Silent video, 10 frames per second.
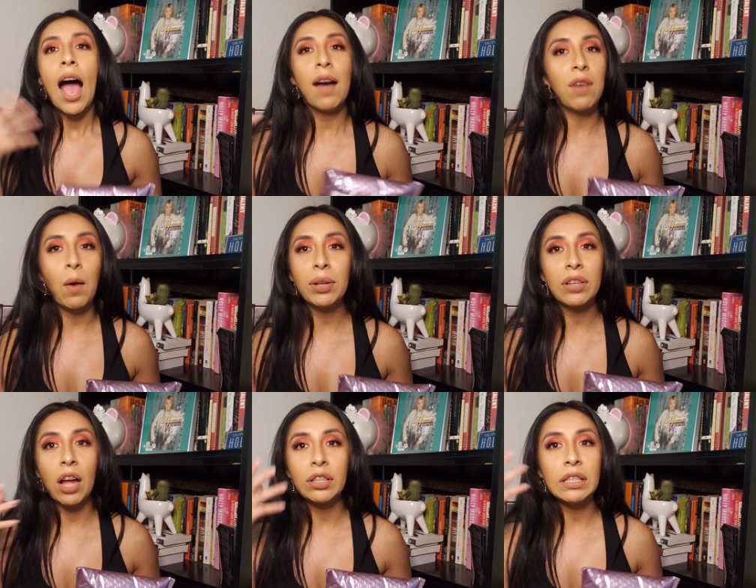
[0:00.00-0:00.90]
I've always
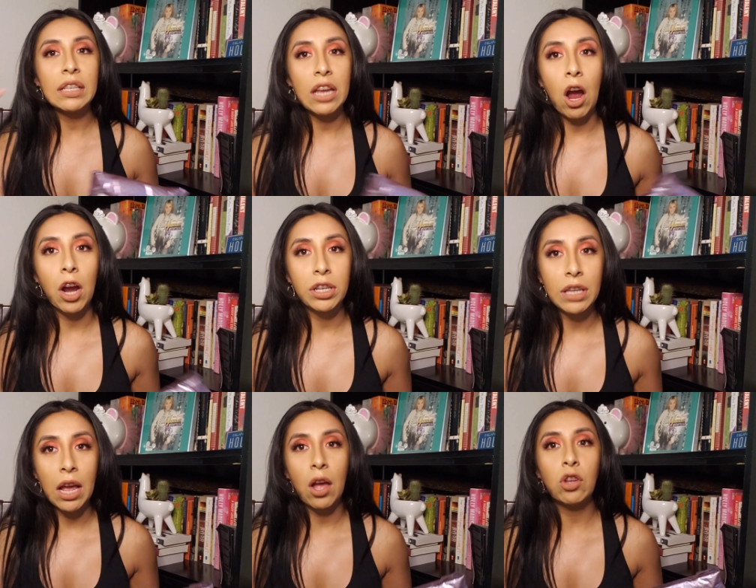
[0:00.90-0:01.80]
gotten the
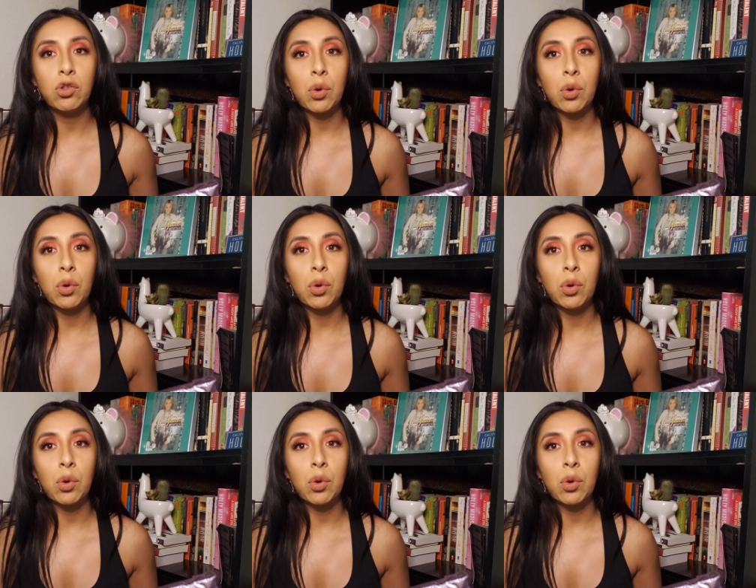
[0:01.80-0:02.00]
Ardell